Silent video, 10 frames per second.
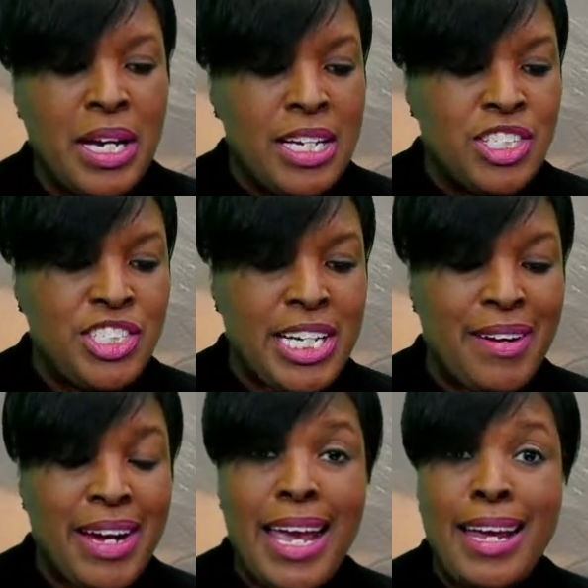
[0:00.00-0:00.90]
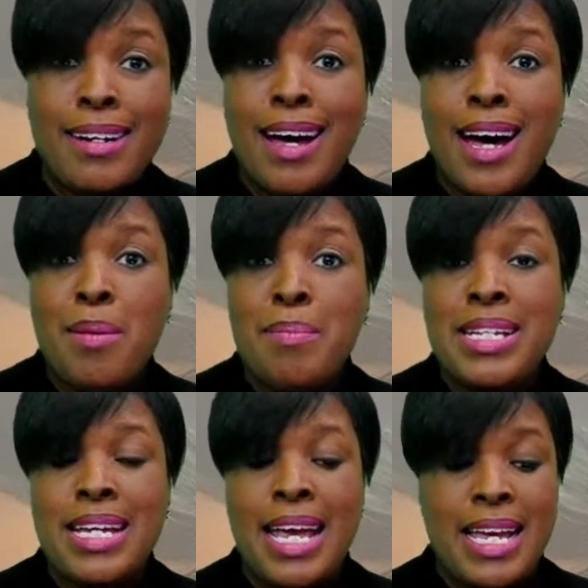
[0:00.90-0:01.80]
share, and
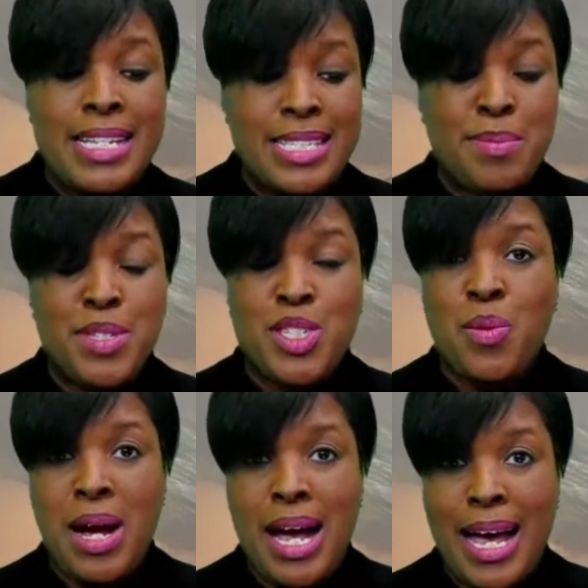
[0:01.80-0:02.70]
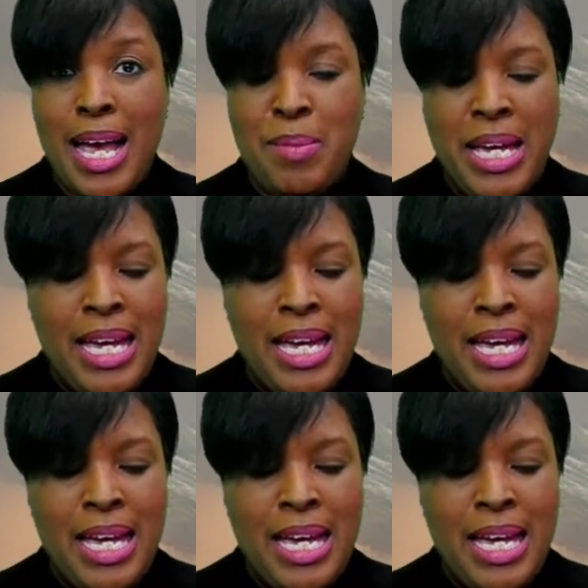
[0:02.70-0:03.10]
comment, and subscribe.